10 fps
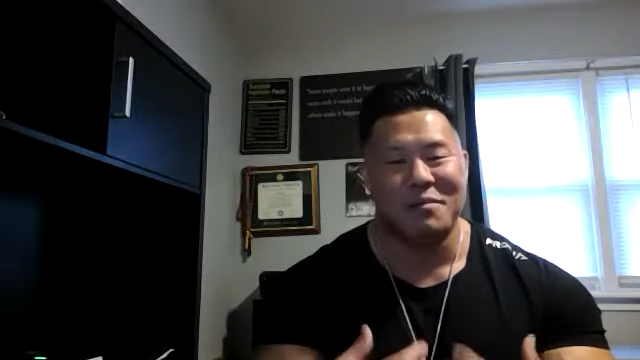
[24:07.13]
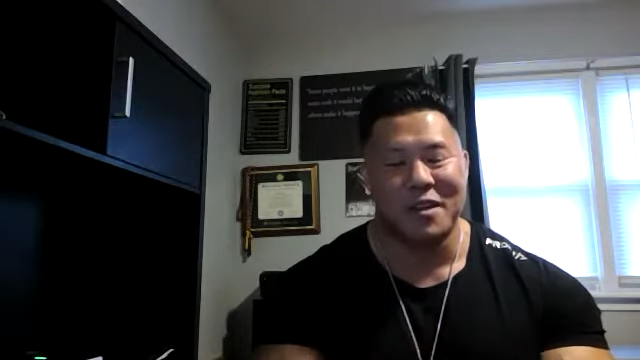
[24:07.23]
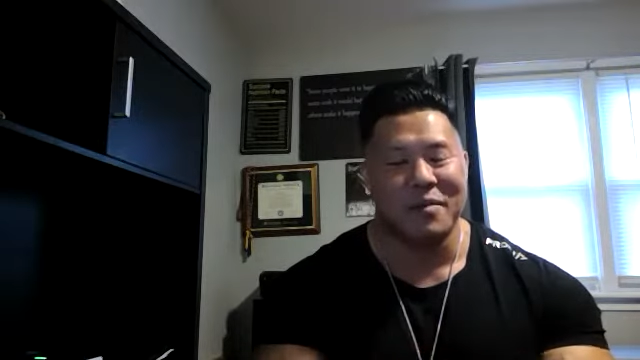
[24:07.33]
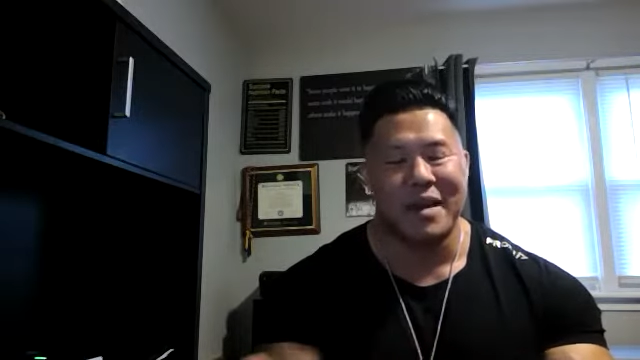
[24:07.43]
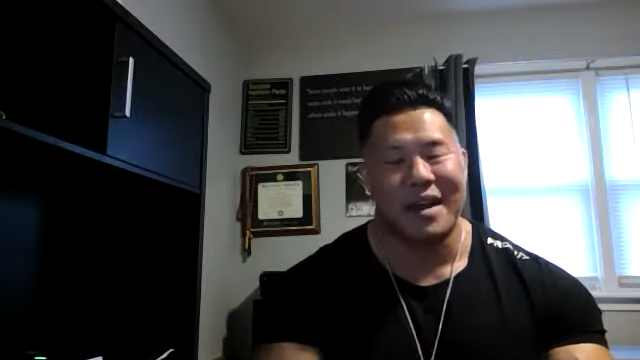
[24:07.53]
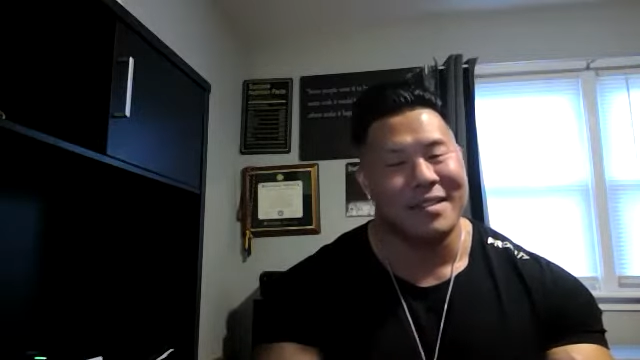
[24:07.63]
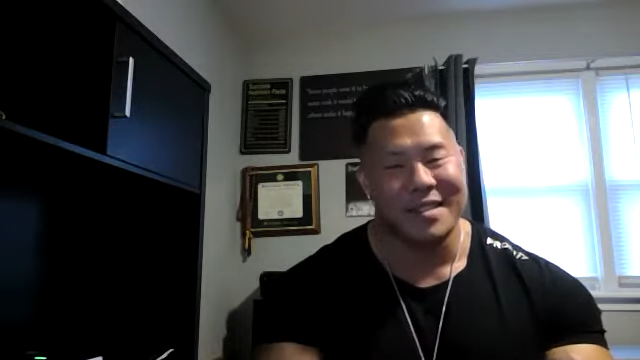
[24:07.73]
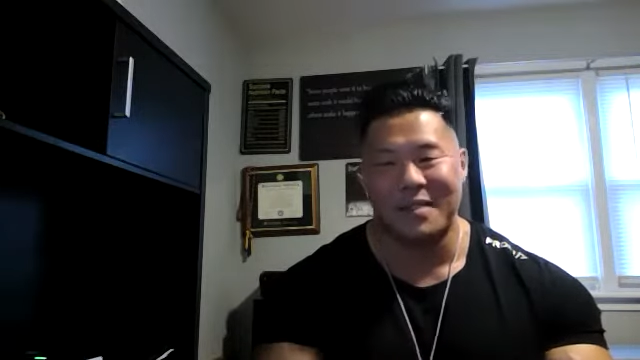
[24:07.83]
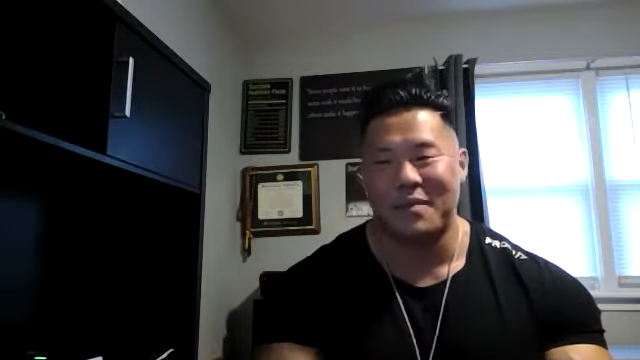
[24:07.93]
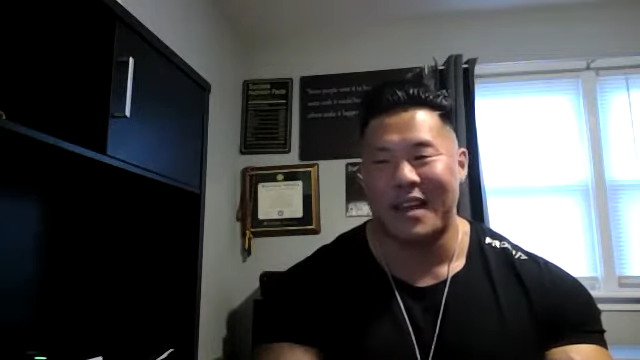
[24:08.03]
Looking back, I was
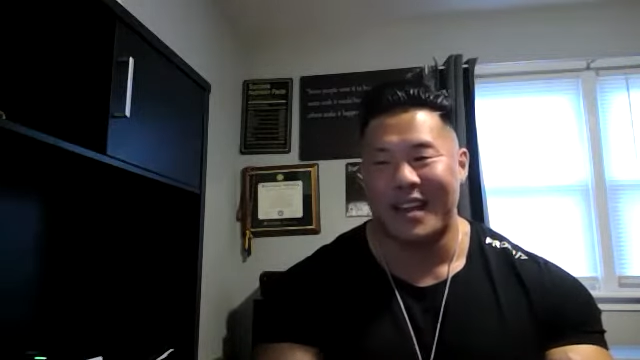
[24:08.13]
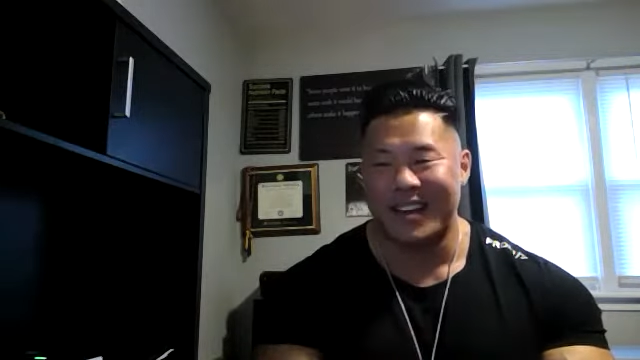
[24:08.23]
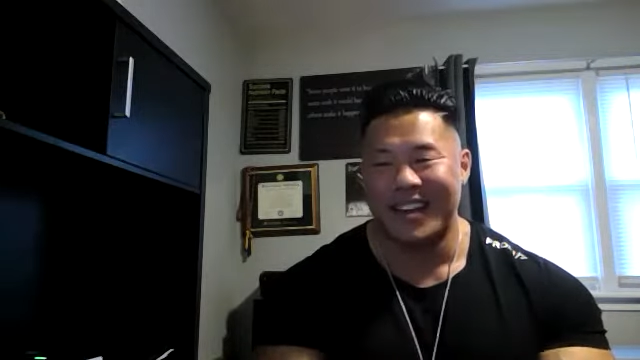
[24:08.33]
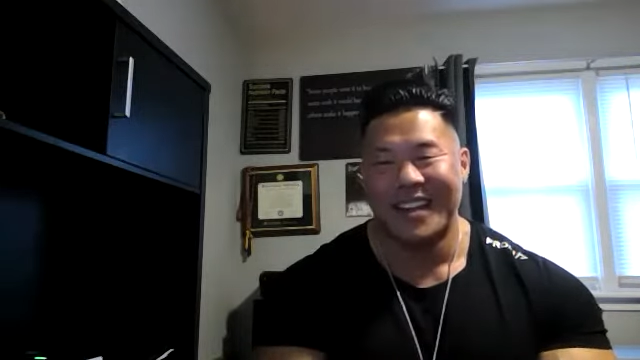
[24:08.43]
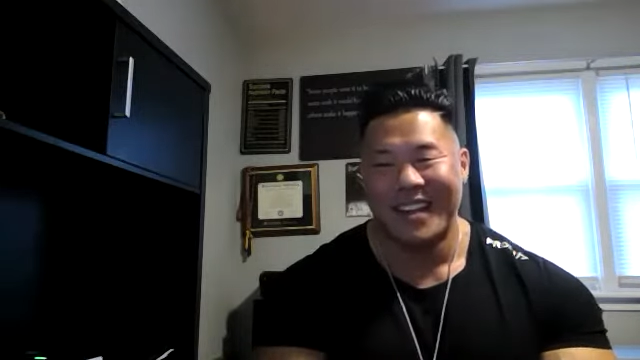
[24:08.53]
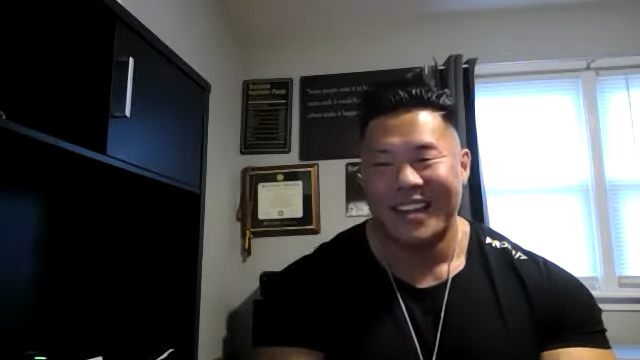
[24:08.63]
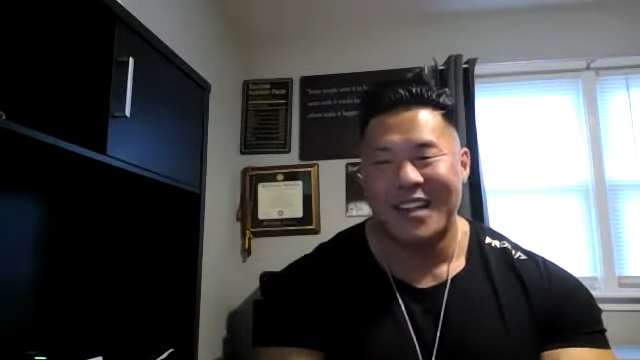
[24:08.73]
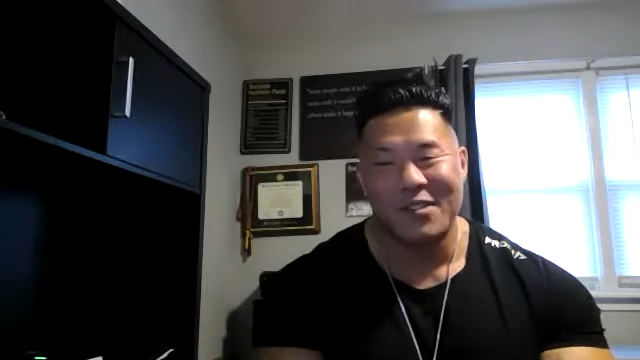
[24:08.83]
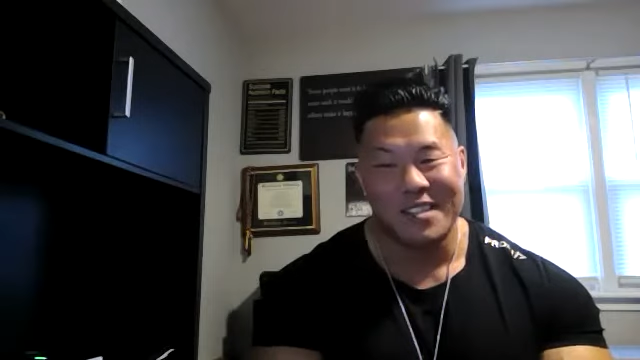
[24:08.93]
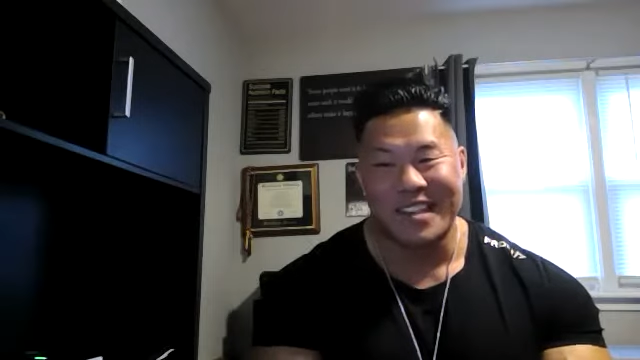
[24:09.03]
like, man, he
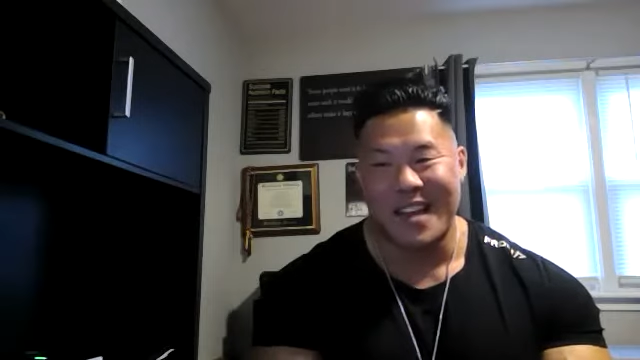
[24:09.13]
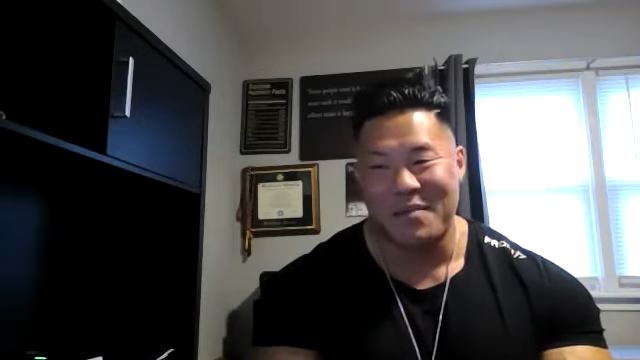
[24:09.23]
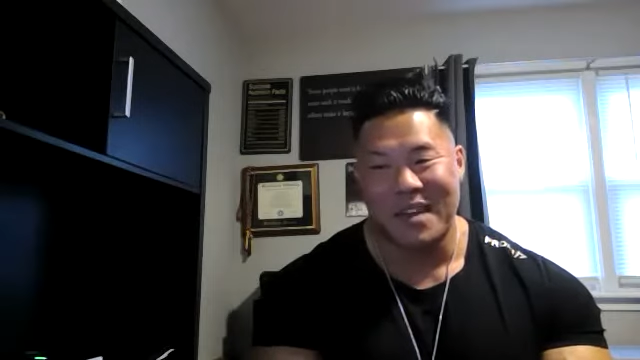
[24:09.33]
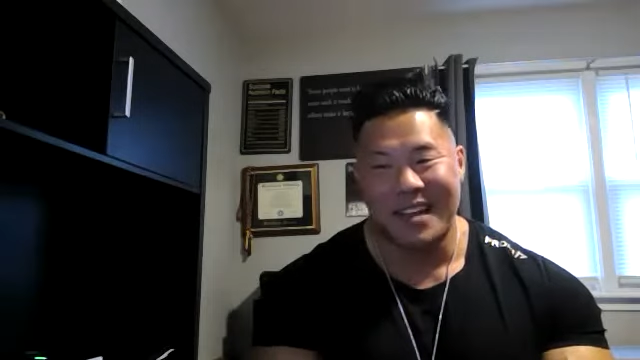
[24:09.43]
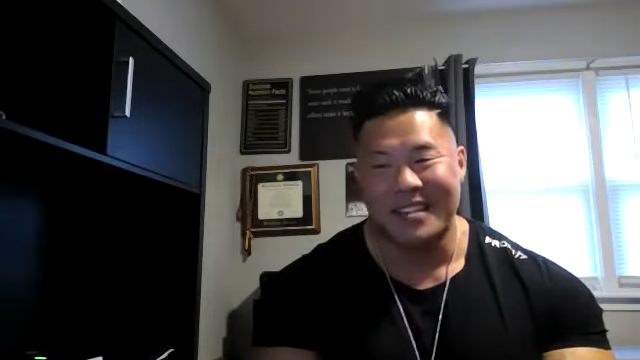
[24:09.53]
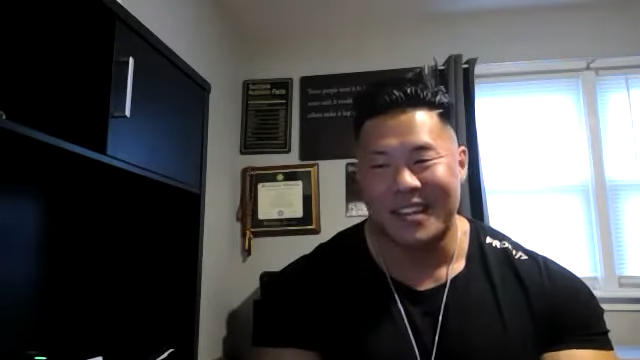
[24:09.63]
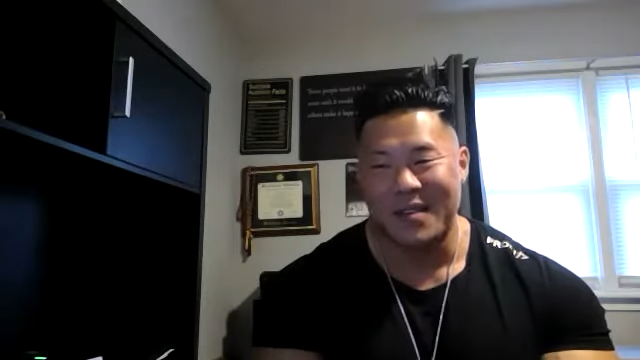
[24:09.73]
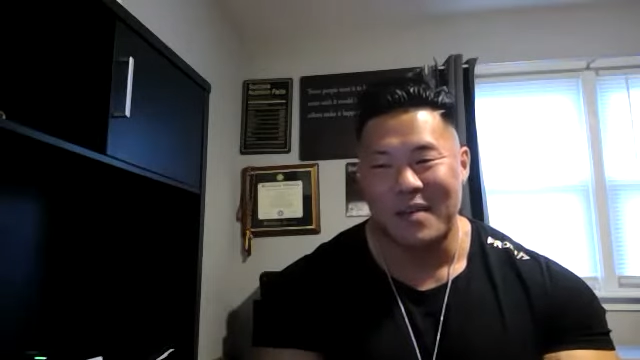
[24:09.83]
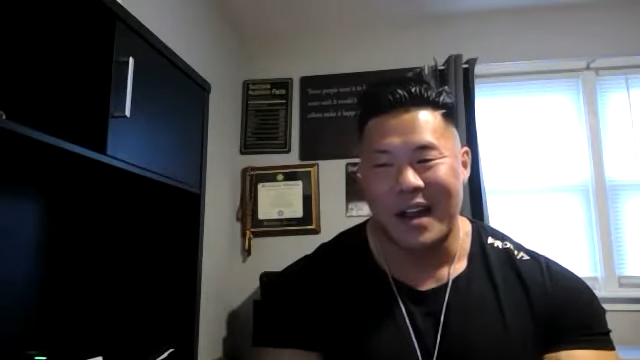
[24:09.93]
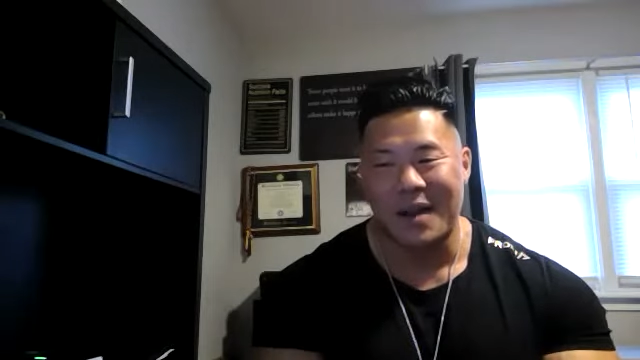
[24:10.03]
wasn't that big
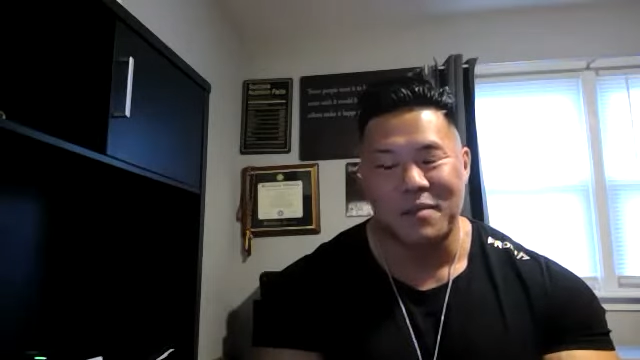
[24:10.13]
looking back,